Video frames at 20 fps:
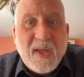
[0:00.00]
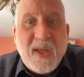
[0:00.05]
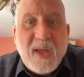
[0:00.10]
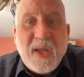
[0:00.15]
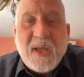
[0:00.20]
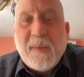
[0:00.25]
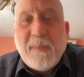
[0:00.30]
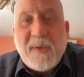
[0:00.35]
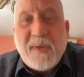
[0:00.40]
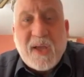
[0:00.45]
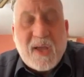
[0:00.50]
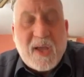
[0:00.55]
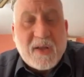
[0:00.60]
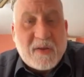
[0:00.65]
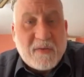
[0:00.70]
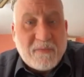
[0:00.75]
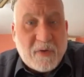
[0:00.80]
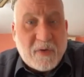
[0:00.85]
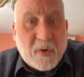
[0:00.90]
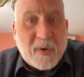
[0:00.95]
it can be a
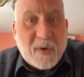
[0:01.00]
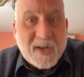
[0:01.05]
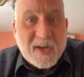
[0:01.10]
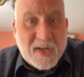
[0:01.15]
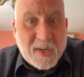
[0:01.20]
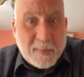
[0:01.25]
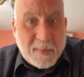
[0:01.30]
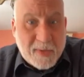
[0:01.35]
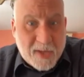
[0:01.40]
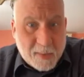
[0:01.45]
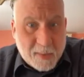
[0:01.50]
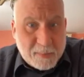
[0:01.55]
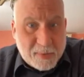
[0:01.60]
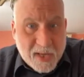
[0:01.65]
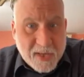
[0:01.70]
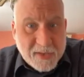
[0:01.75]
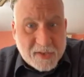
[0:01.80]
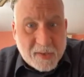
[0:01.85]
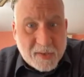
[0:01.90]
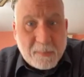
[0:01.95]
very intimidating
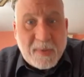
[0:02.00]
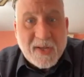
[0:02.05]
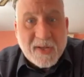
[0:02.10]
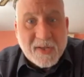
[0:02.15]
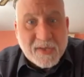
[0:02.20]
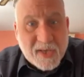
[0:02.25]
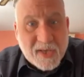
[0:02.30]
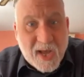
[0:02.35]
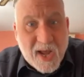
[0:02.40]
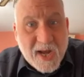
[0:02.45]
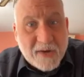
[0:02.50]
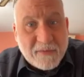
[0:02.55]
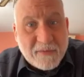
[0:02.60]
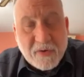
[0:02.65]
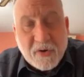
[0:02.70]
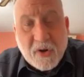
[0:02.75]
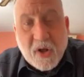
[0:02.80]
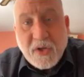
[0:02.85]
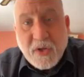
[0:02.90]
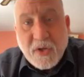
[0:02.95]
place to be inside if
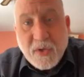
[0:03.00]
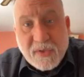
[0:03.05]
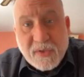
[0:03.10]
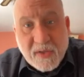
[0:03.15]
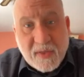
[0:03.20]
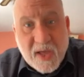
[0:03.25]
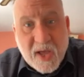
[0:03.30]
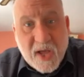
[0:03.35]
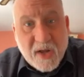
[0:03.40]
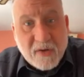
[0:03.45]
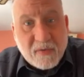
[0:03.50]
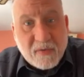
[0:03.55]
you're not used to that,